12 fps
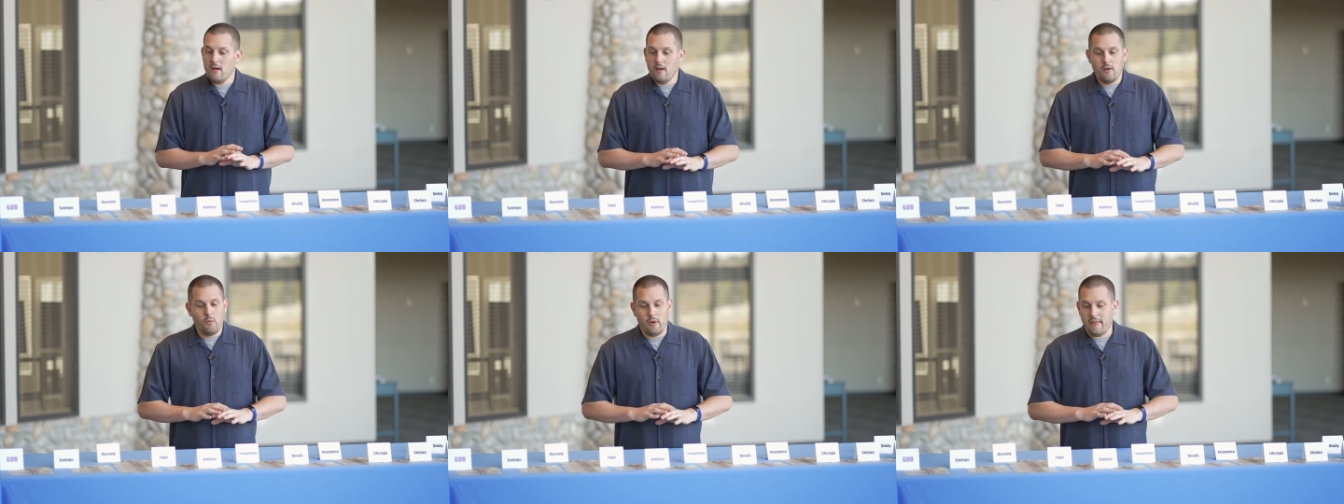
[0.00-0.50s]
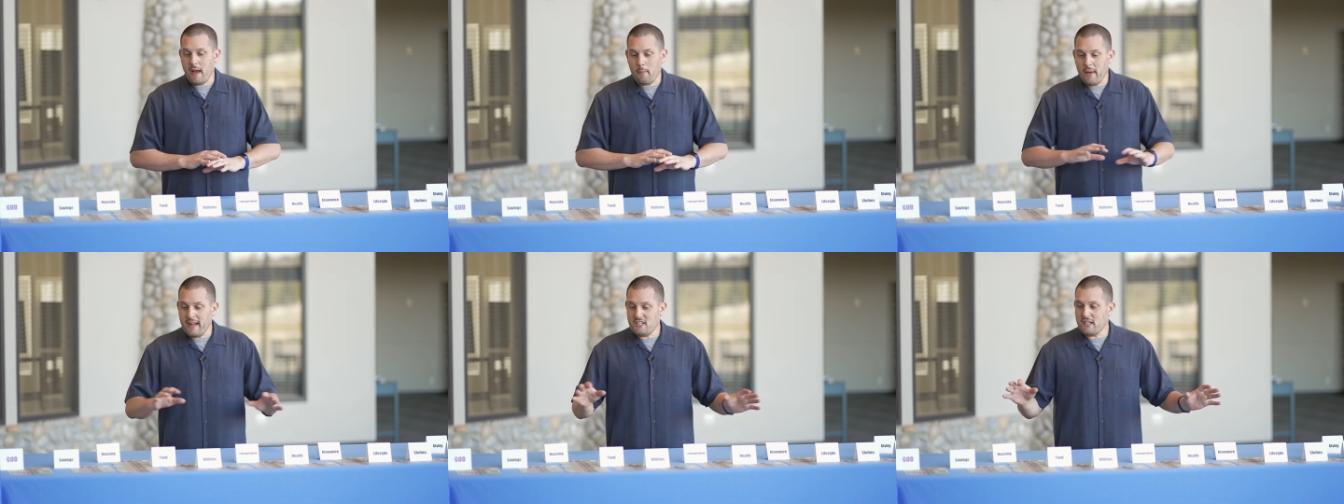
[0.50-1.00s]
when that
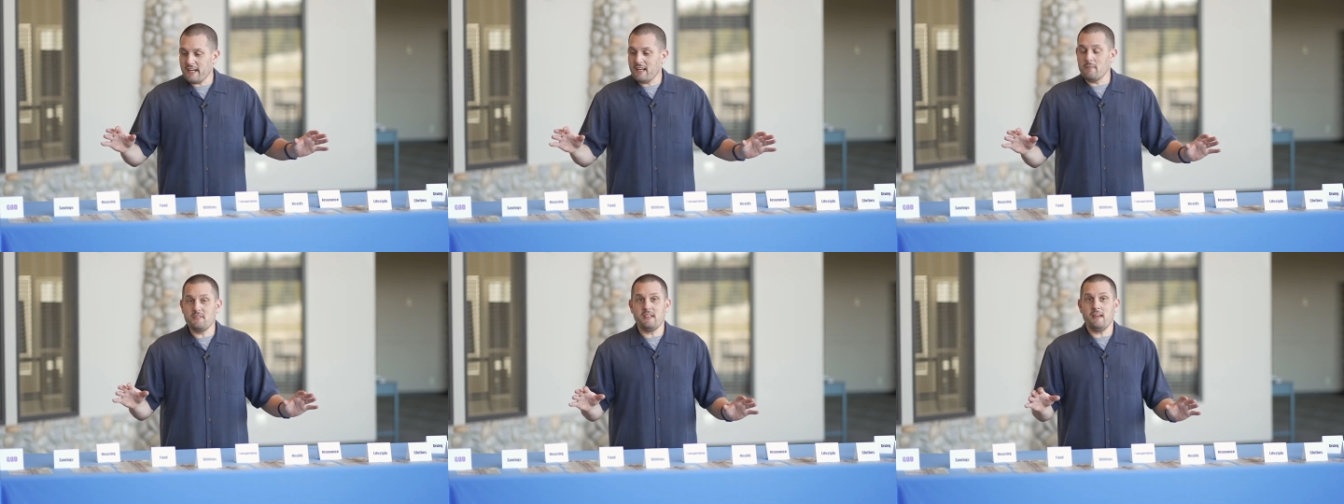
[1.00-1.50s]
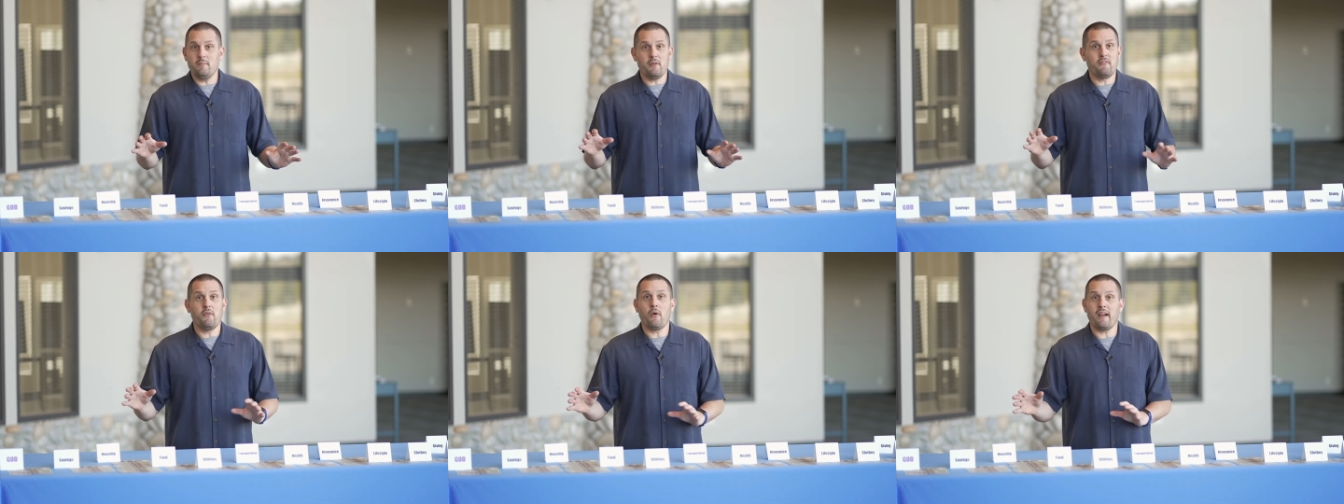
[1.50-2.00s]
paycheck comes in,
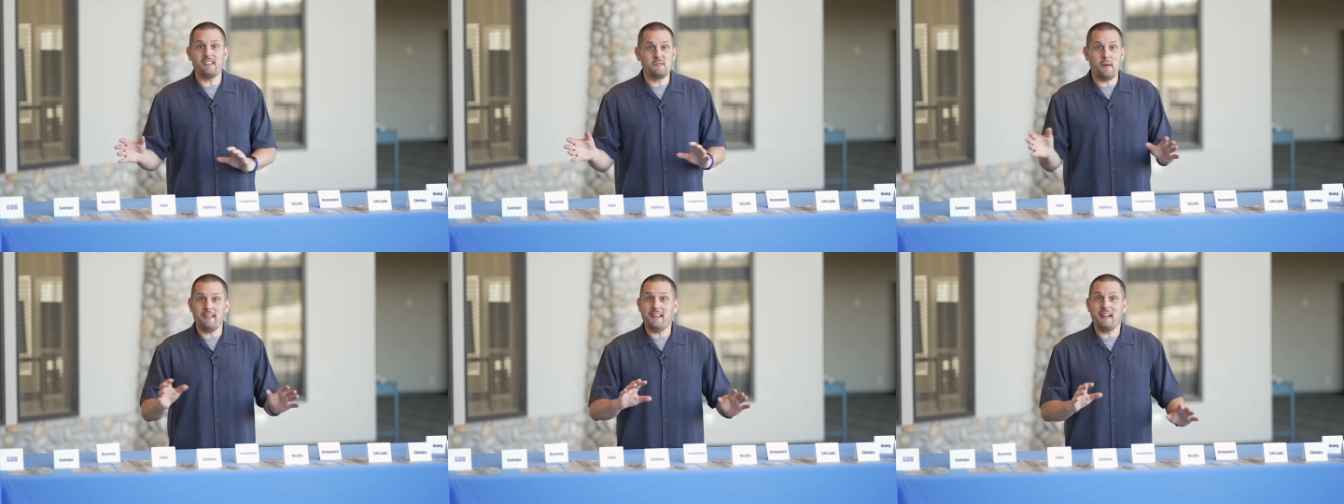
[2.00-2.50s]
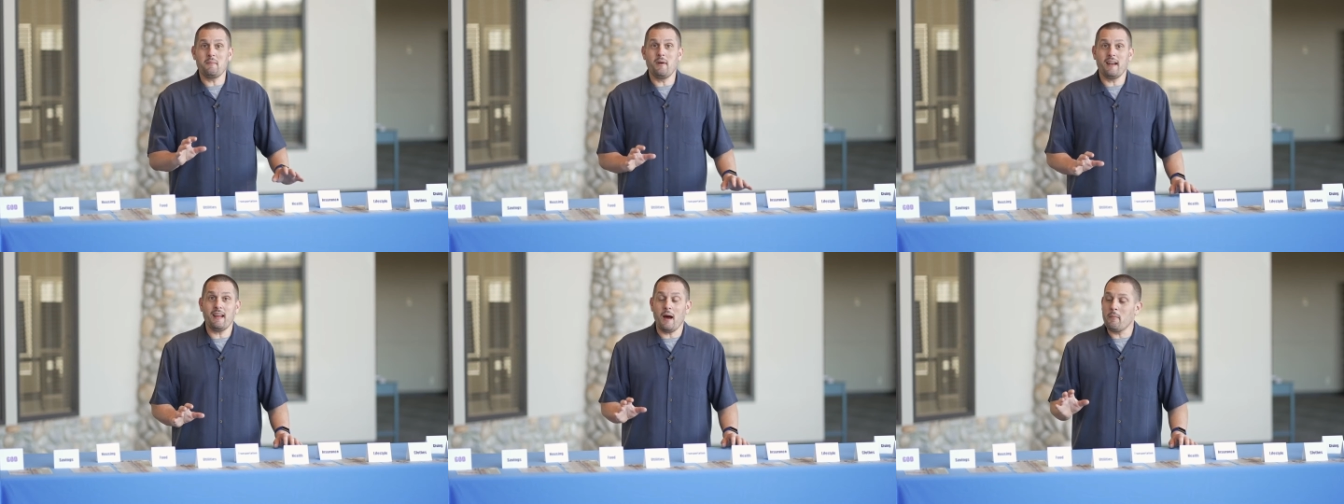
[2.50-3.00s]
before I spend any
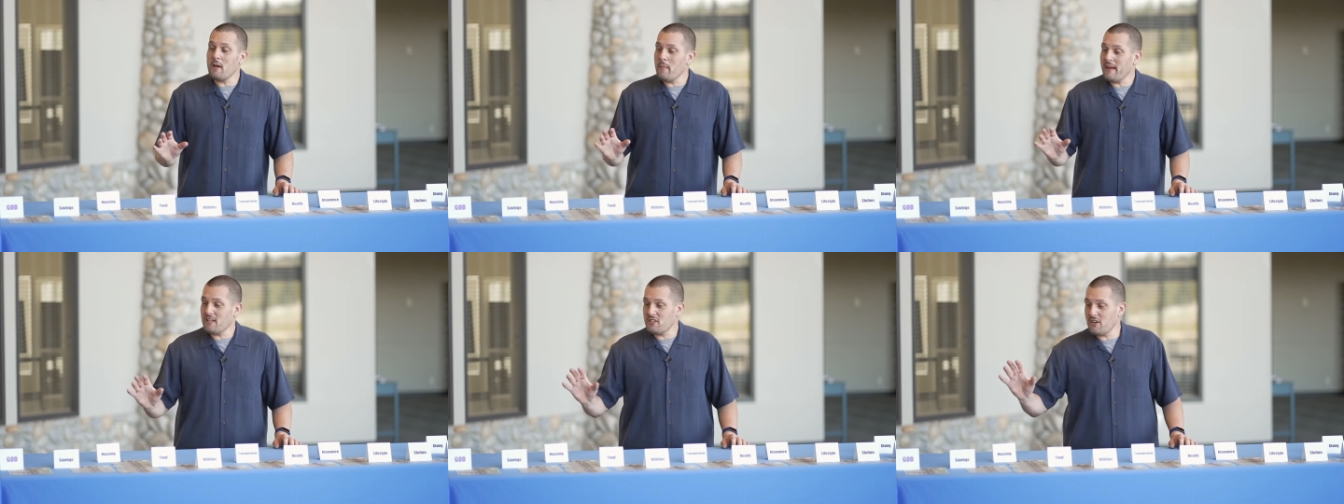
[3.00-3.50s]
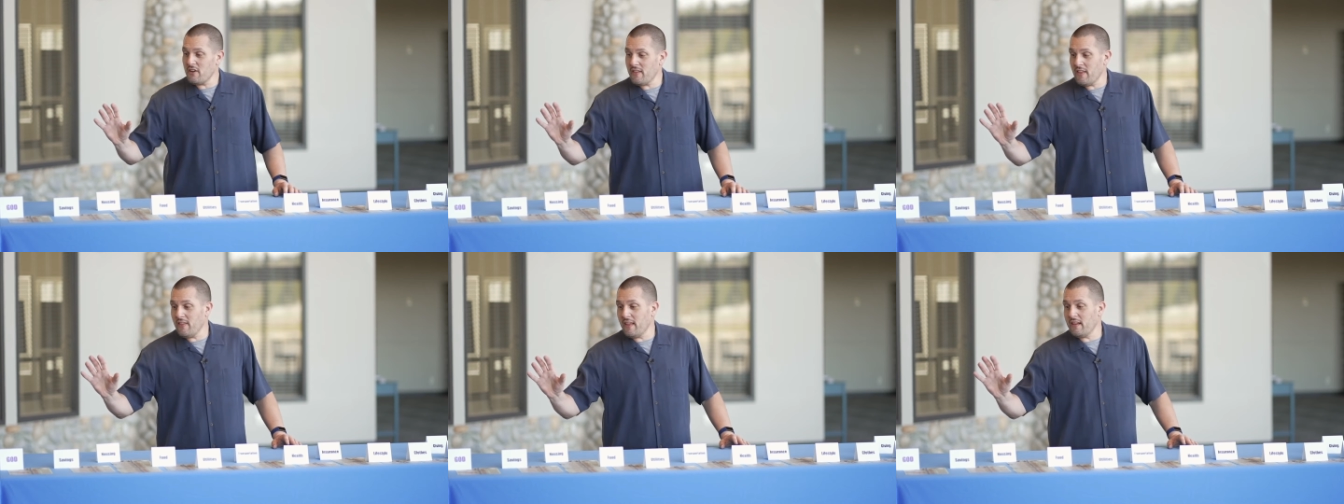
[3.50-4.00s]
money, I'm going to make sure
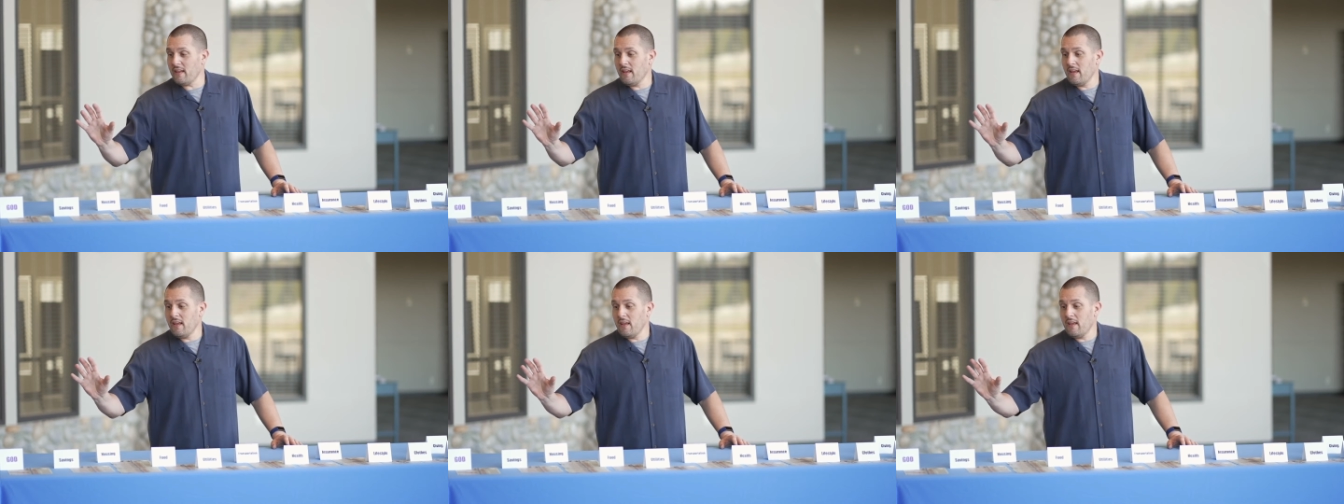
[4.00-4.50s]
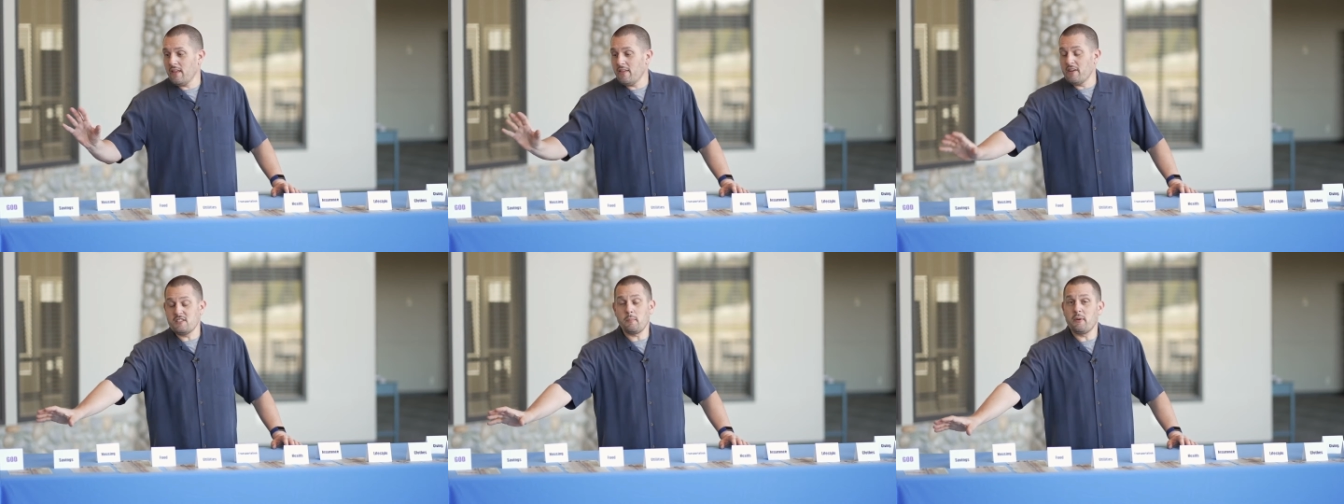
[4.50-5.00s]
that
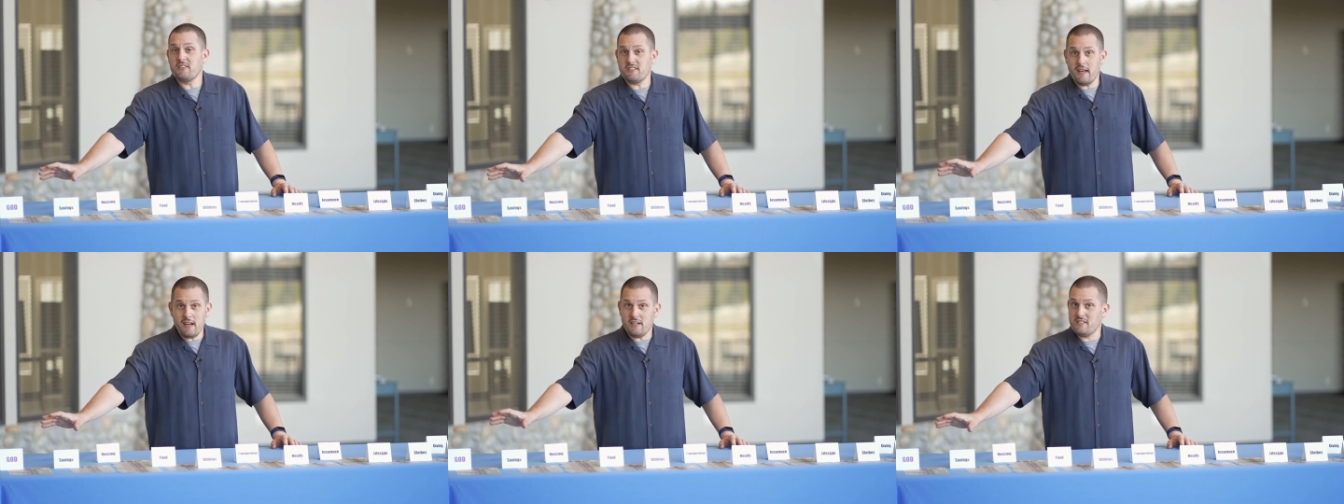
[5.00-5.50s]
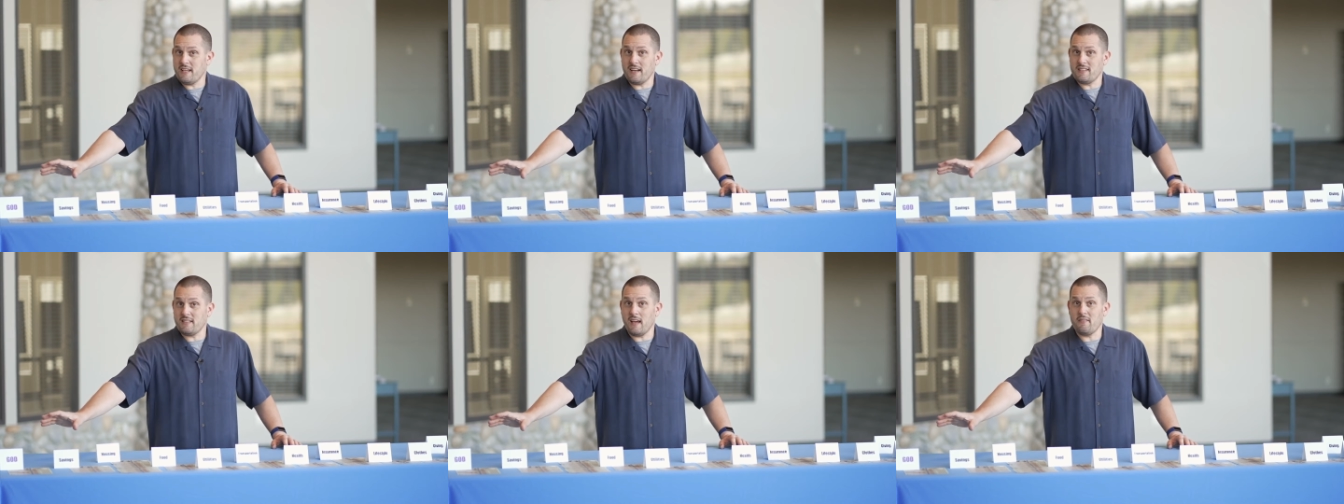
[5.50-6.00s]
there's a percentage set
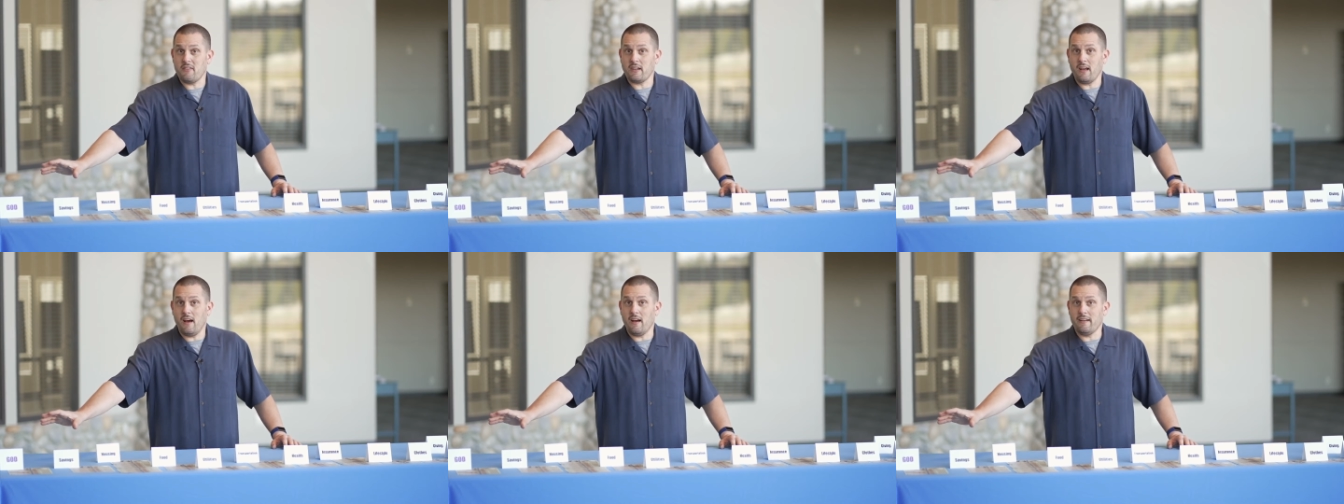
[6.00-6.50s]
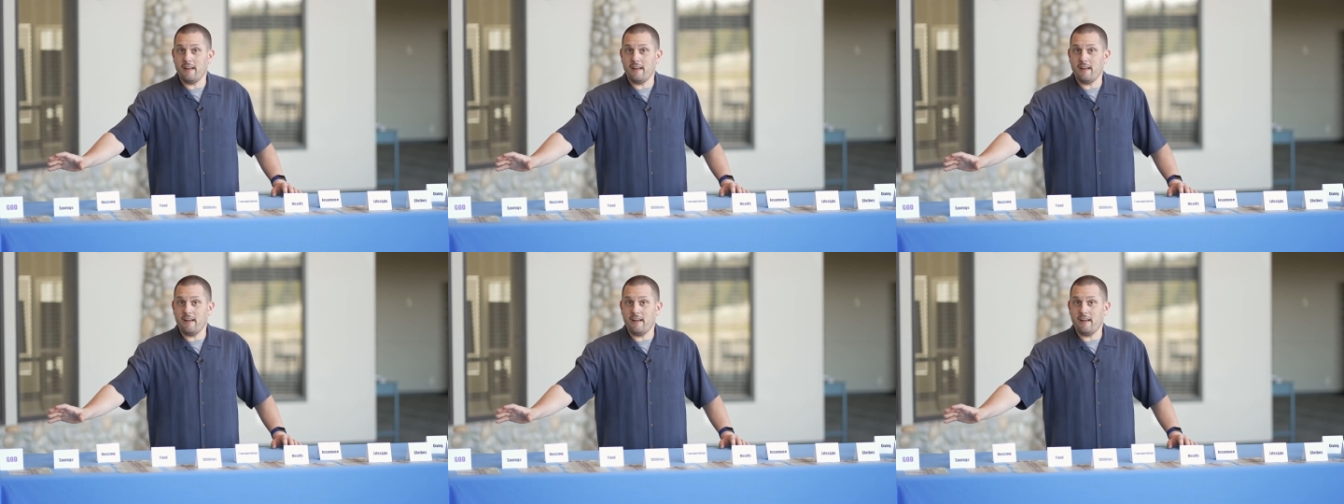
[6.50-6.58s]
aside for God.